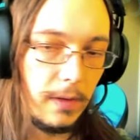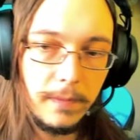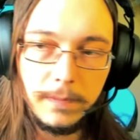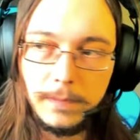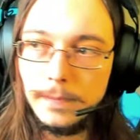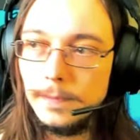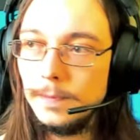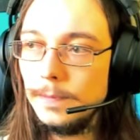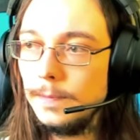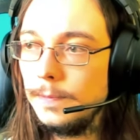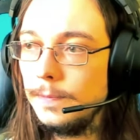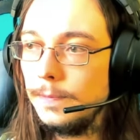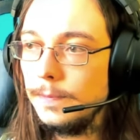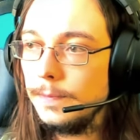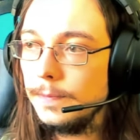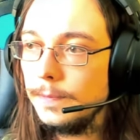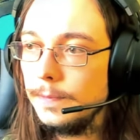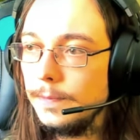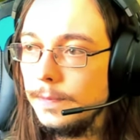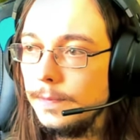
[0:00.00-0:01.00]

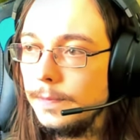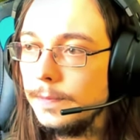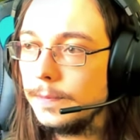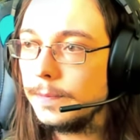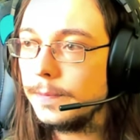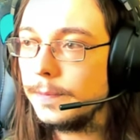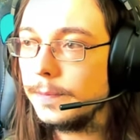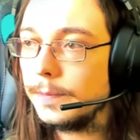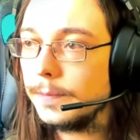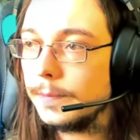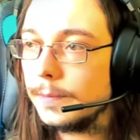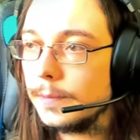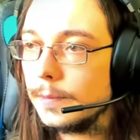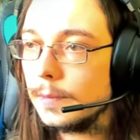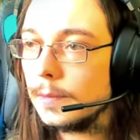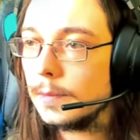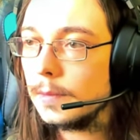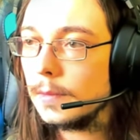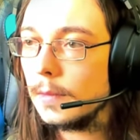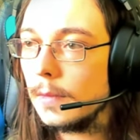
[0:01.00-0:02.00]
uh,
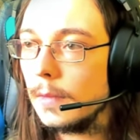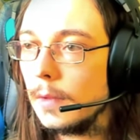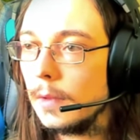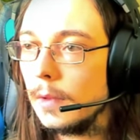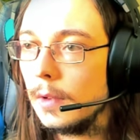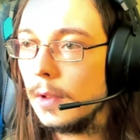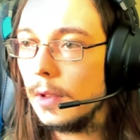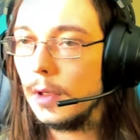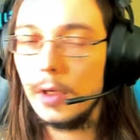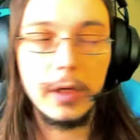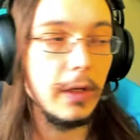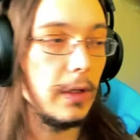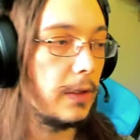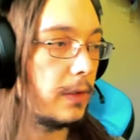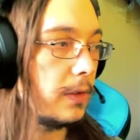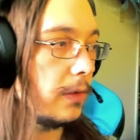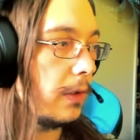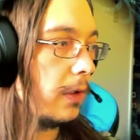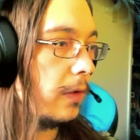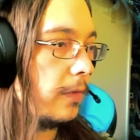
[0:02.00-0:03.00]

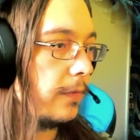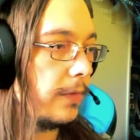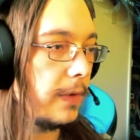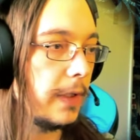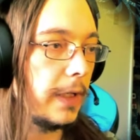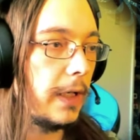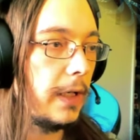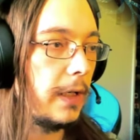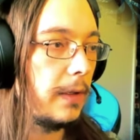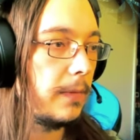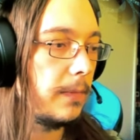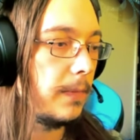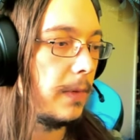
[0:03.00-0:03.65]
so hopefully